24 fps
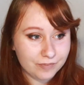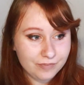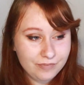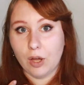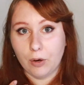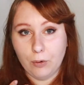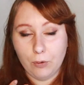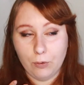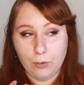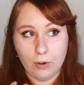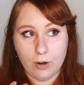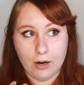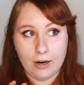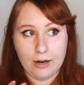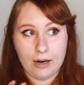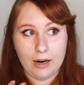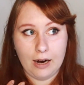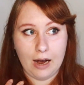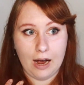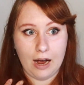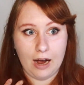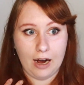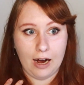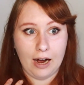So
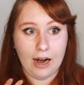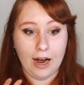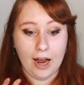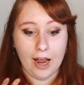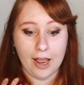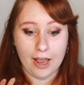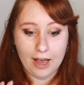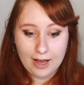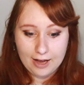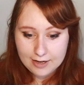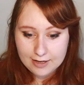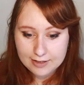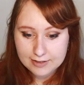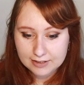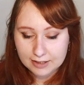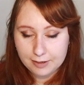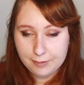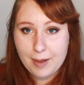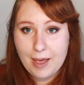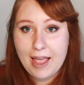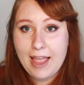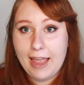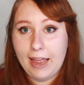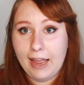I asked
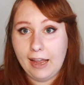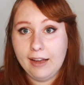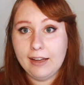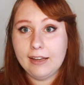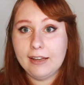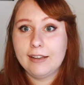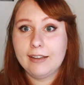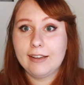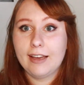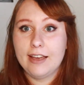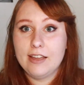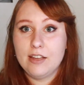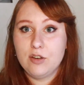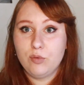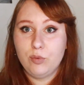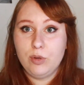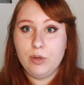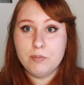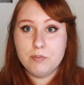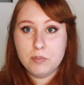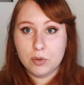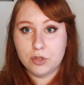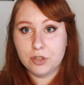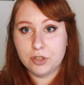him, hey, can
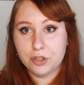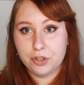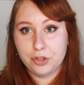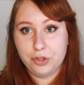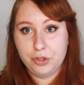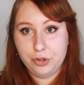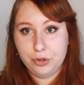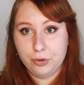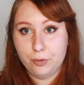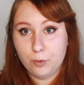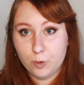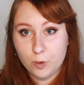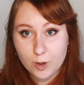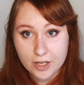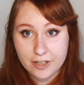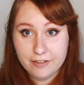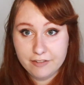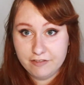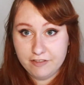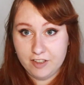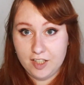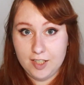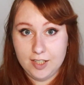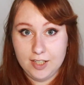we borrow your
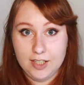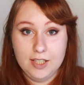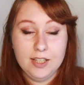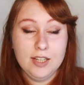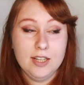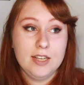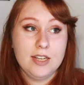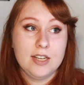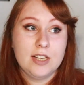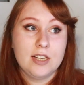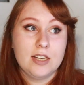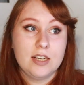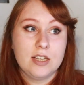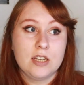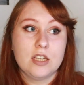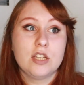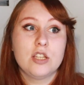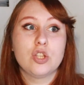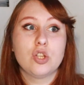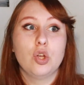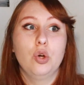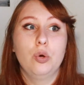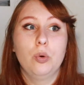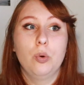Wi-Fi
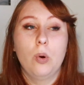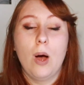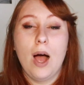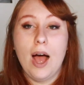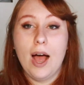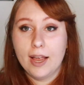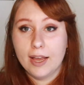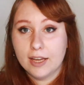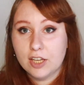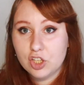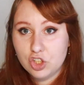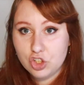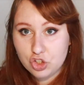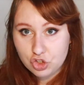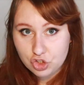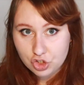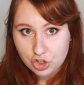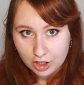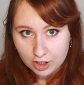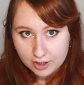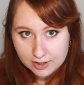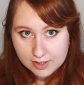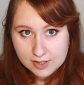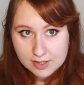so I can
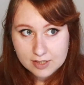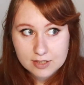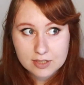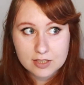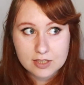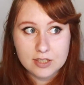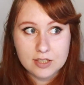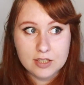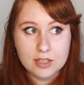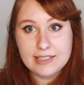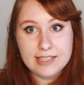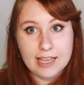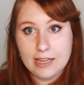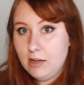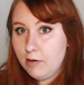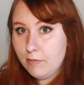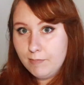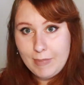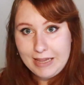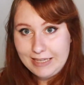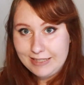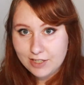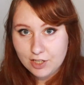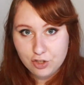just send a
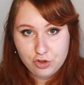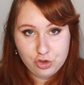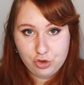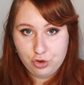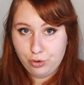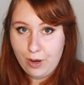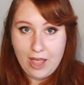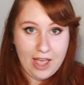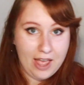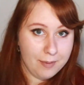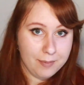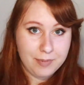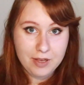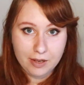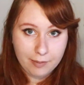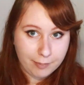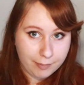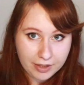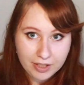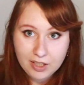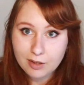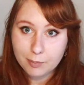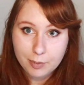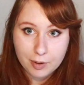message to
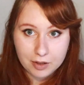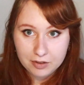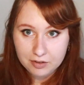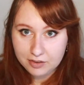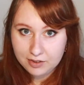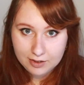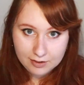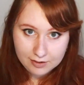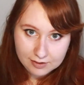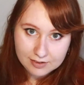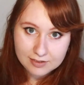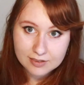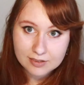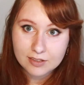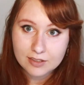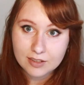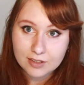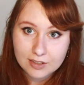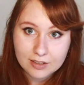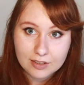Airbnb about this?